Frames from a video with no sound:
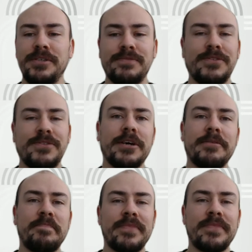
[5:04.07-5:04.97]
piece of
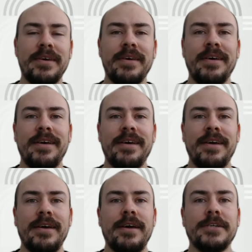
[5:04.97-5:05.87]
tech.
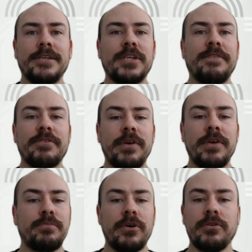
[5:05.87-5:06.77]
It's an
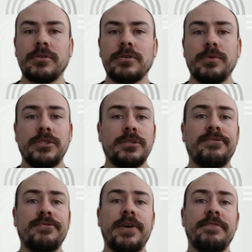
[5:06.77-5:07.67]
evergreen product which
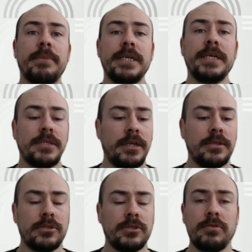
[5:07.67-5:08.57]
is forever
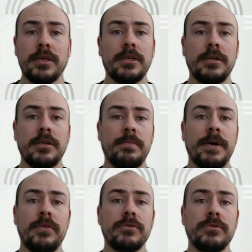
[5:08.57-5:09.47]
maintained. So thinking
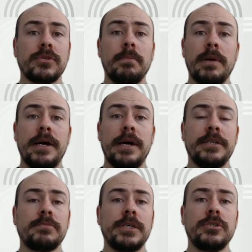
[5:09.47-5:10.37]
about those
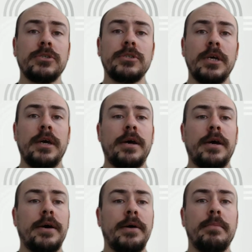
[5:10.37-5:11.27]
compliance measures
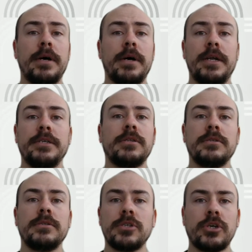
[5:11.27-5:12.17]
and
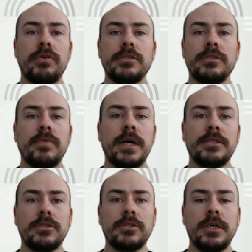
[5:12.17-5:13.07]
anything security
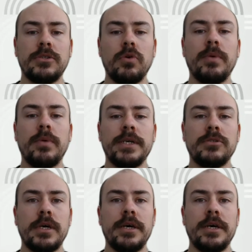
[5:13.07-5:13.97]
wise, it's
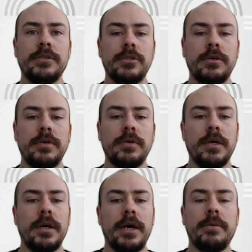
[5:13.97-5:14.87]
always there, do you know?
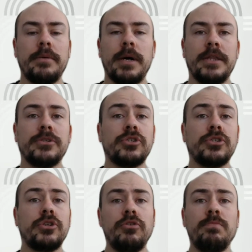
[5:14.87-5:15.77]
And there's
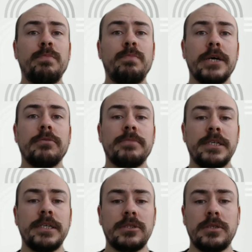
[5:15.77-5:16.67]
2 big
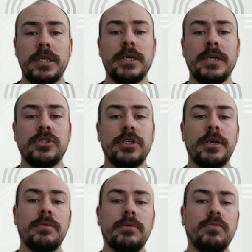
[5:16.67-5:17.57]
updates each
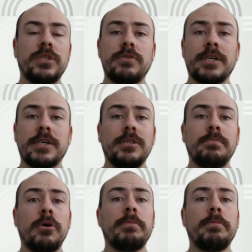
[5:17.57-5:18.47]
year which are
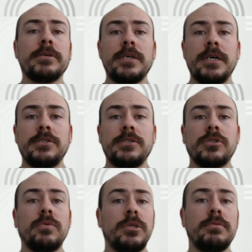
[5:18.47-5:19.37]
actually publicized,
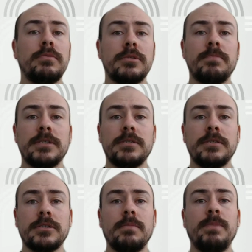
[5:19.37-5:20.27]
so you as a
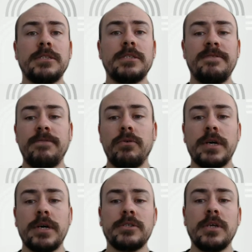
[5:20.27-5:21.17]
business can better
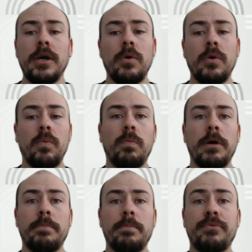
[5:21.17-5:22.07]
forecast
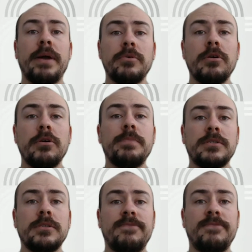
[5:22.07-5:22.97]
and prep your
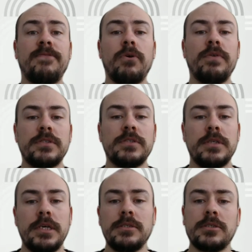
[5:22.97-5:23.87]
business for its
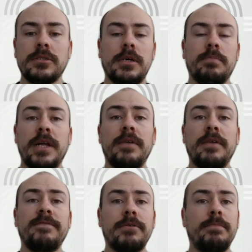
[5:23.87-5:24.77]
needs,
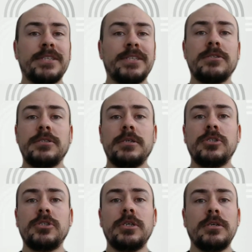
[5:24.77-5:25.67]
planning for a better
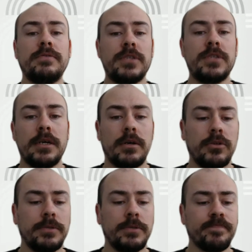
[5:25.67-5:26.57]
synergy of
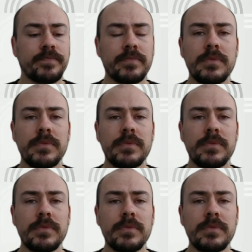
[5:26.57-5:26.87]
technology.